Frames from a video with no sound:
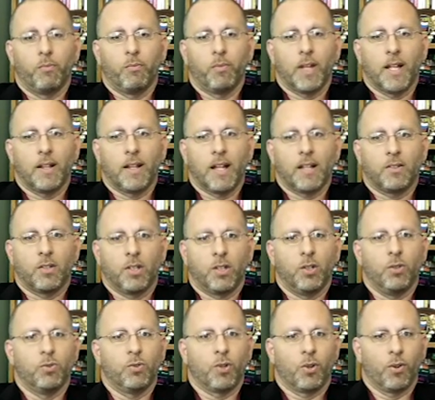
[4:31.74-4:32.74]
that's a
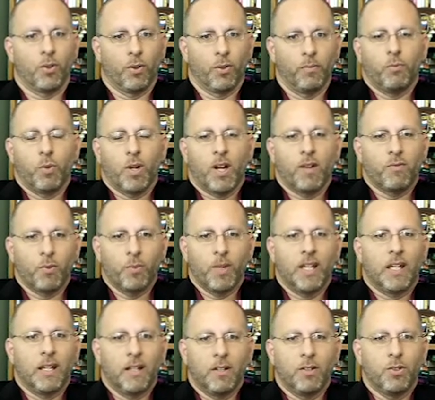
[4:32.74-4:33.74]
huge hurdle. Whatever we
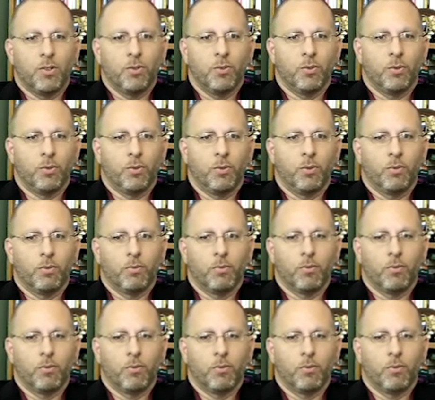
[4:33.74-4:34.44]
can do